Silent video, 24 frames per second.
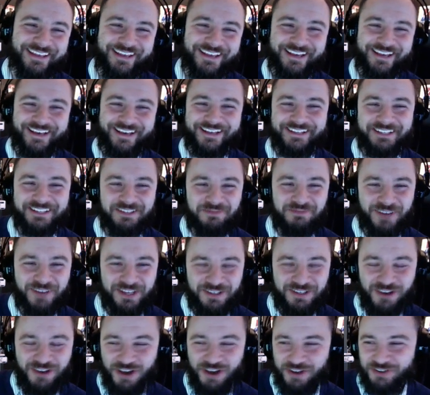like my
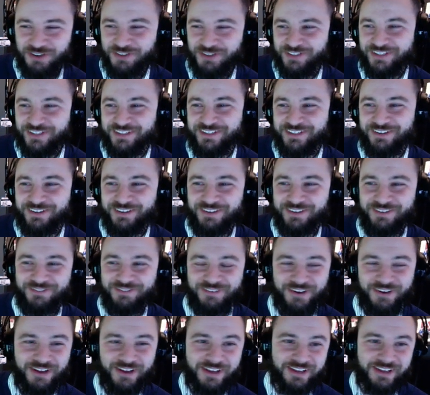daughter did on
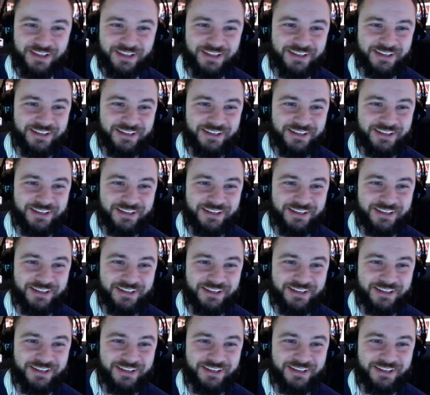Friday.